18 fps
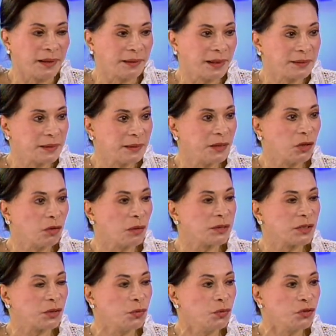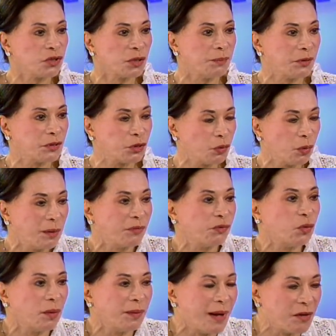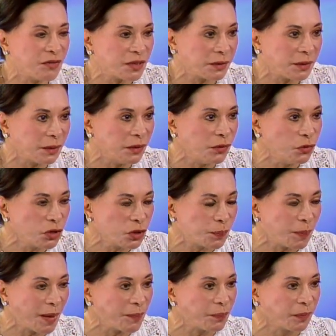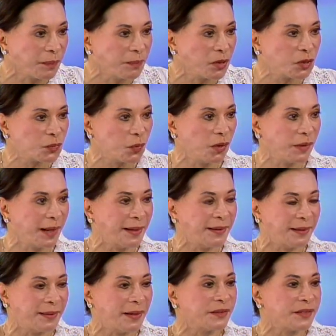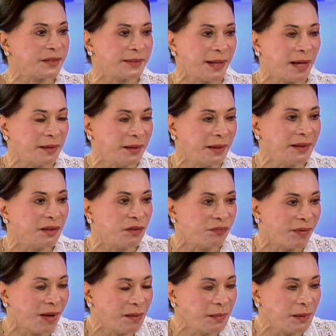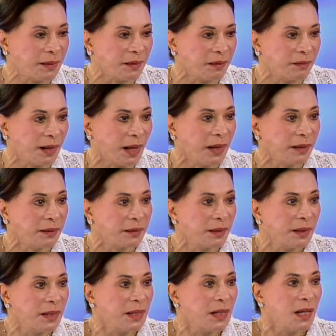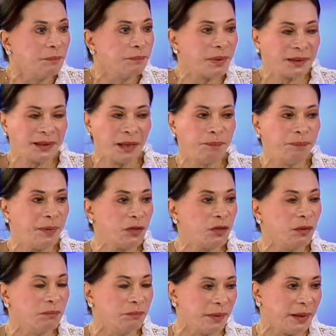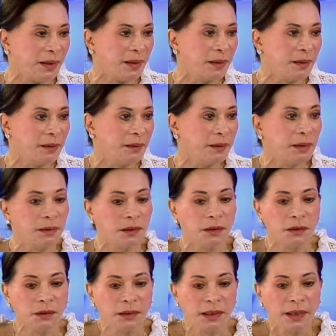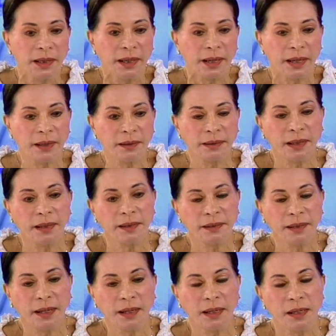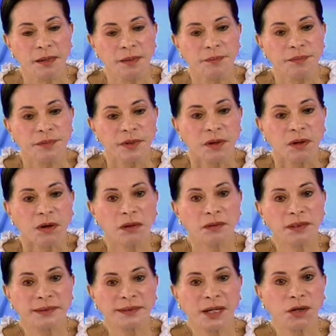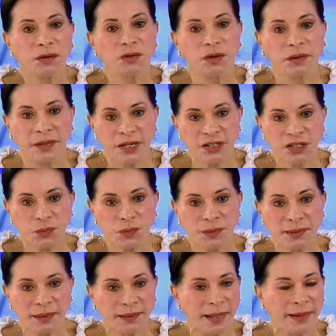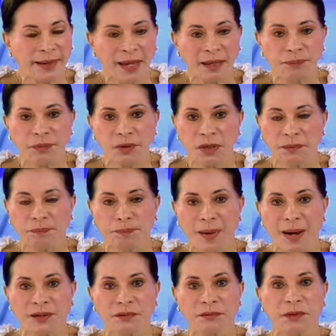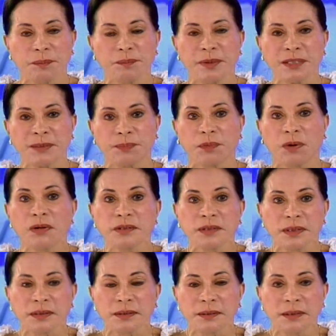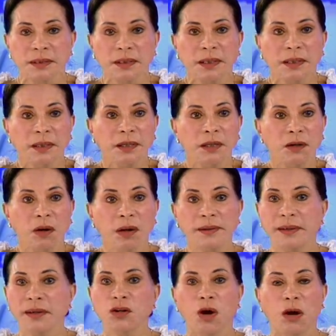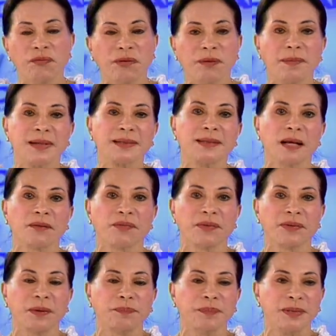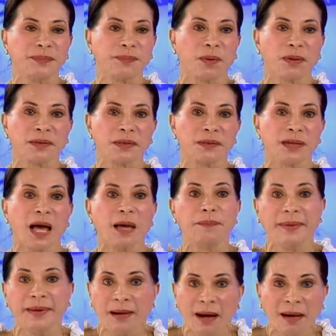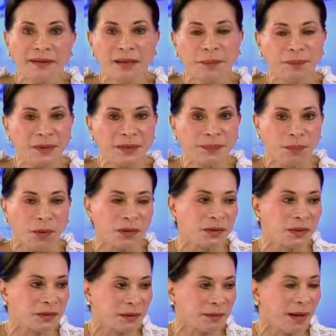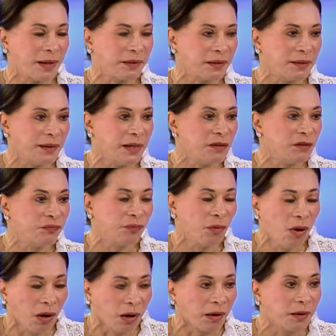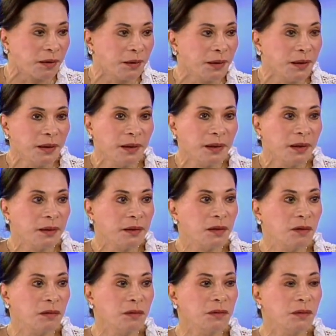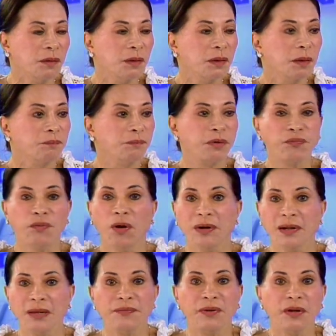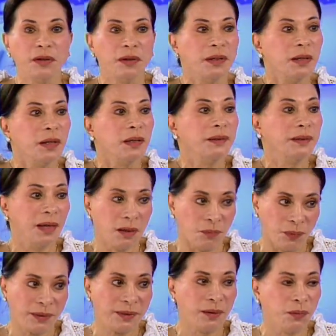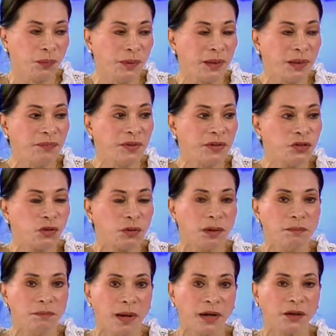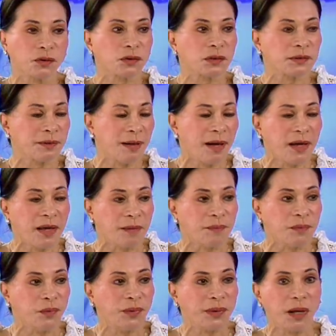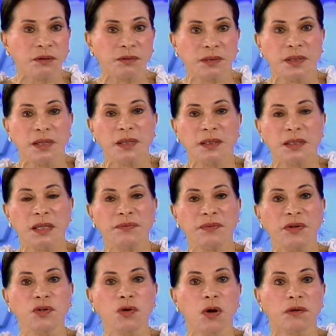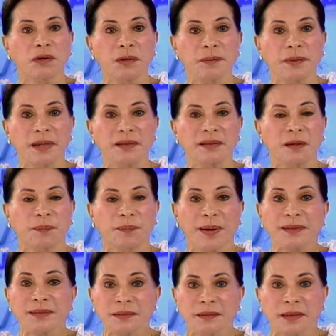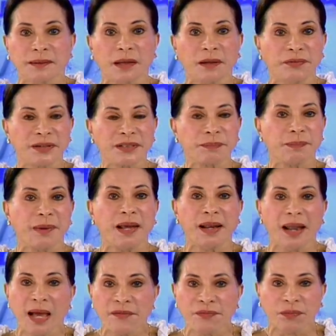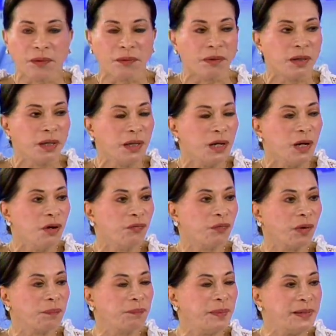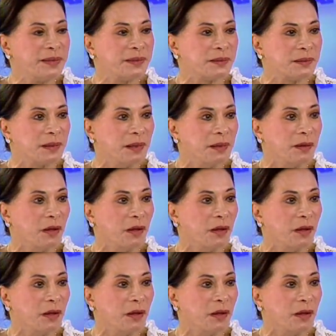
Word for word: That's in okay. the Constitution. But you don't have to announce it in the newspaper because we already had an understanding in the family, right? Okay. But they pick on me, you know? And then um, on the second occasion was that I can't be part of the peace process. You know, I didn't offer myself for the peace process. I began the peace process in nineteen eighty-four, you know? Yeah, with the before even, yeah, with the, even during Marcos' time, without even Cory being the president, I risked my life for, for peace, you know,